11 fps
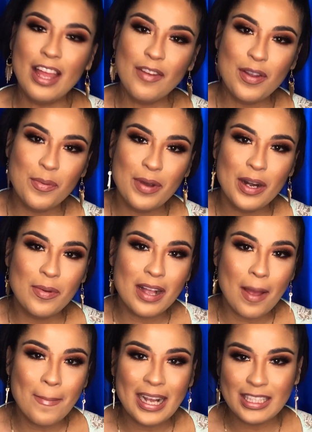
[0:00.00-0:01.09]
everyone, and
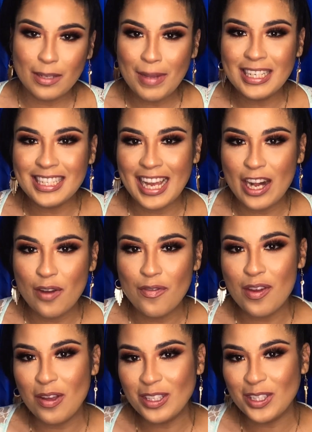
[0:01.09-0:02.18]
welcome back to my channel.
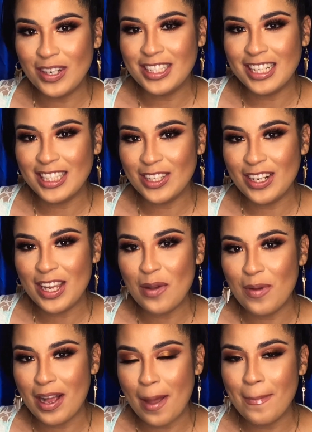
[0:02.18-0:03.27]
For those who are just tuning in,
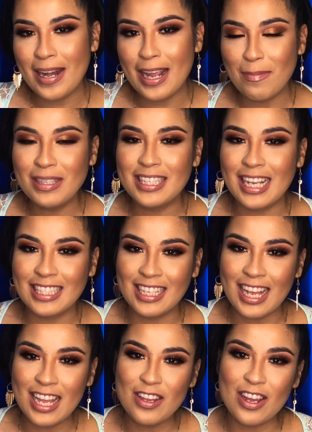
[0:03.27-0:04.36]
welcome. My name is
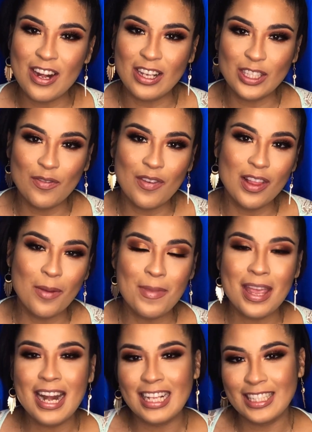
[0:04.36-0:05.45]
Jessica, and you can also follow
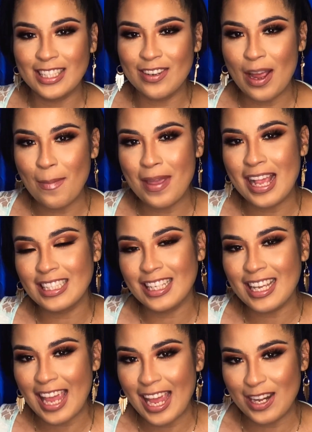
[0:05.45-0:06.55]
me on Instagram at Yes I
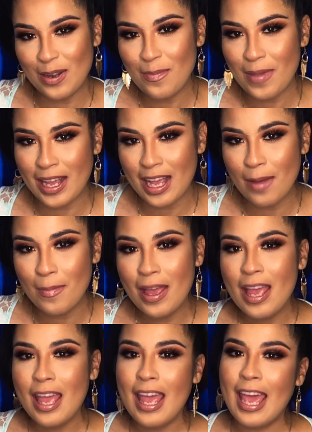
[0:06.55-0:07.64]
Can Do Makeup.
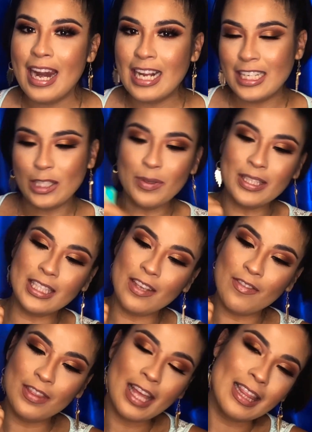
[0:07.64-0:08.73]
And I just
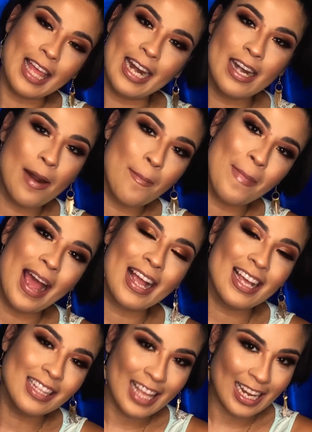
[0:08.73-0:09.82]
received the Aladdin and MAC
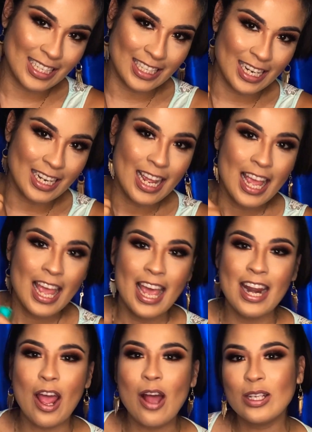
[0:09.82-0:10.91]
collection,
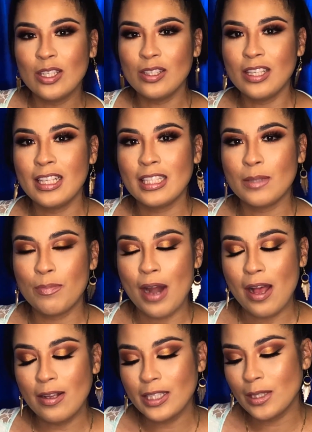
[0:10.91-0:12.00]
and I also did this
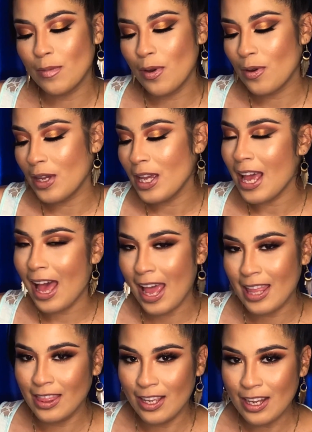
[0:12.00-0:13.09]
brown smoky eye
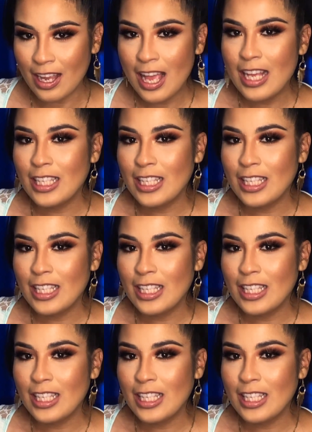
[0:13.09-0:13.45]
look.